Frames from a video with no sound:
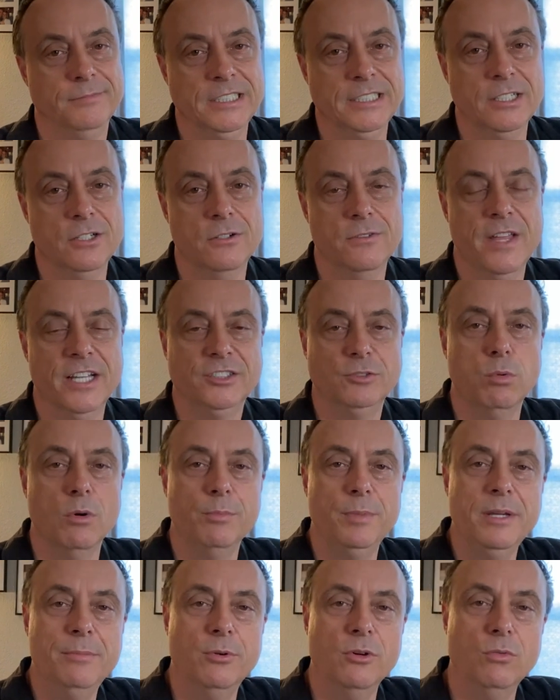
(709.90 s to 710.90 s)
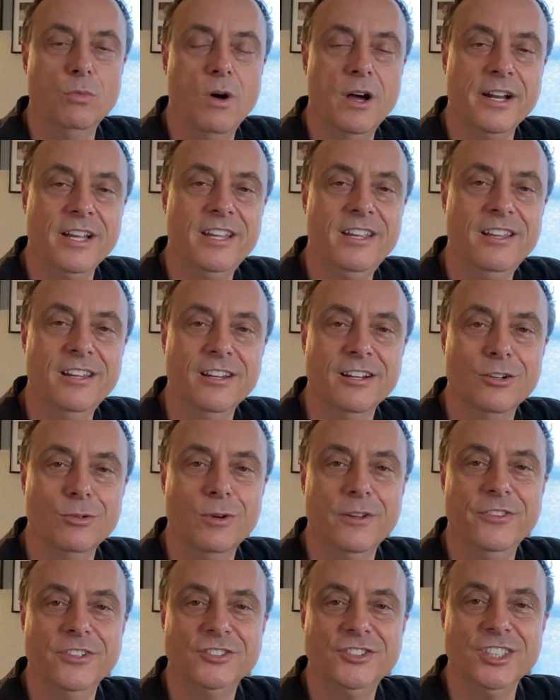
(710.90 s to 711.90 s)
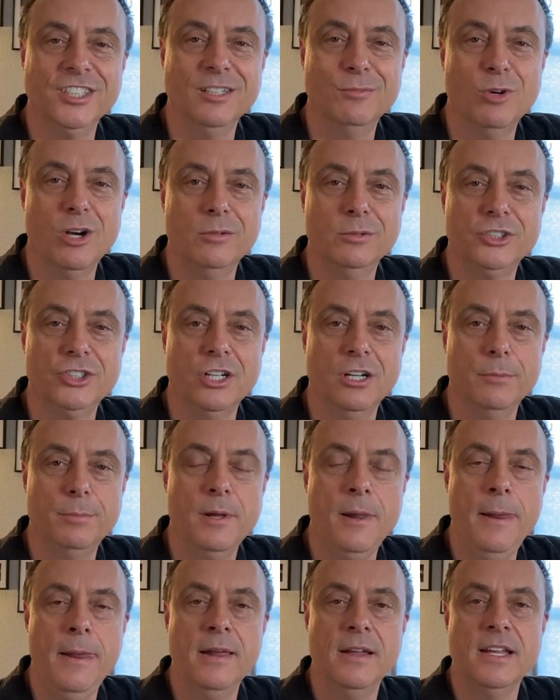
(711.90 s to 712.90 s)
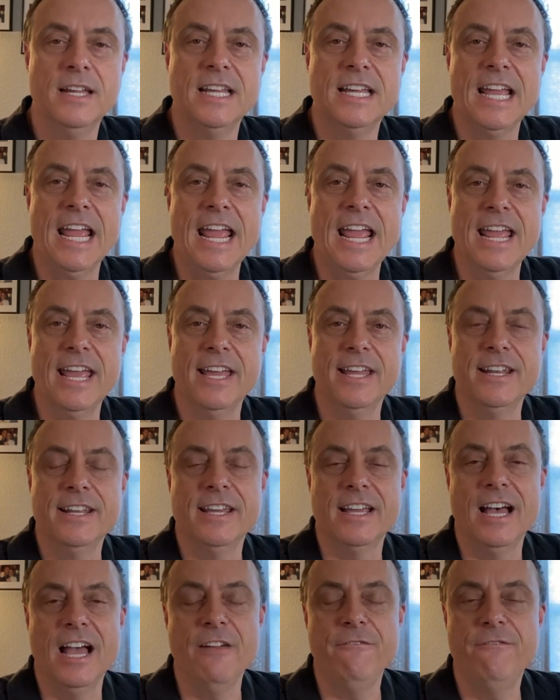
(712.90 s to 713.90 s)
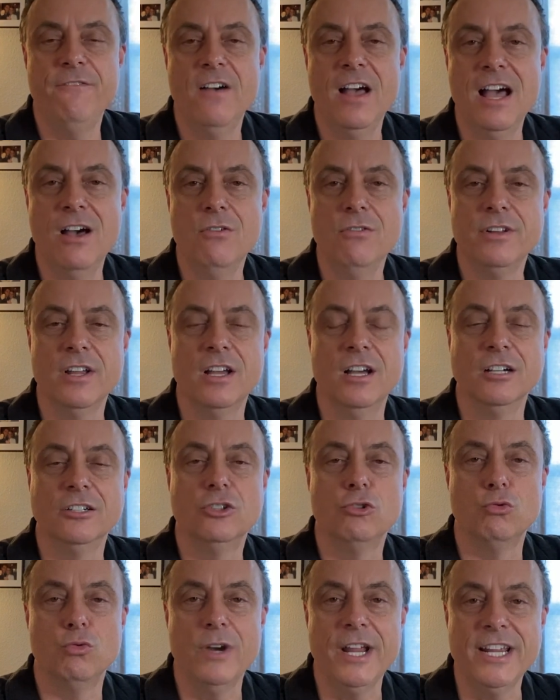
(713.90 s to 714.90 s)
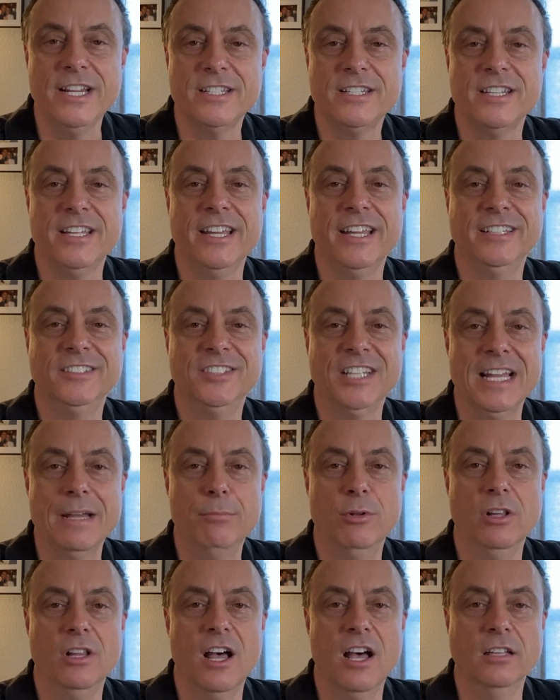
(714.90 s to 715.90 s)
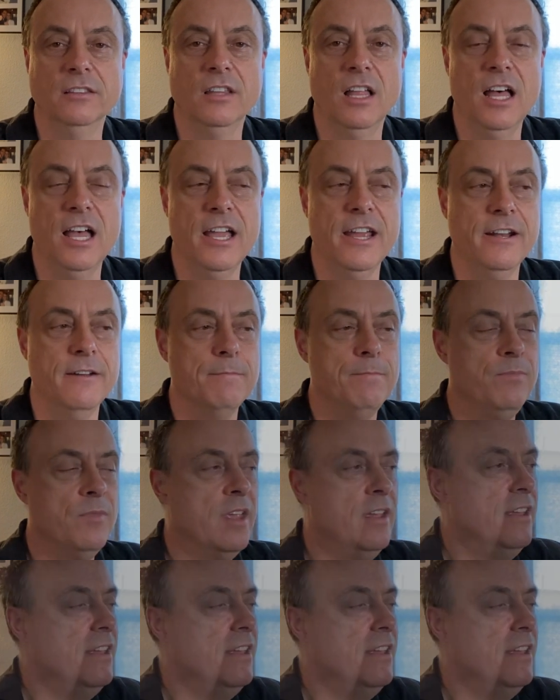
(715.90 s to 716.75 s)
that's what people want to hear when they're singing barbershop. And I found a great example online.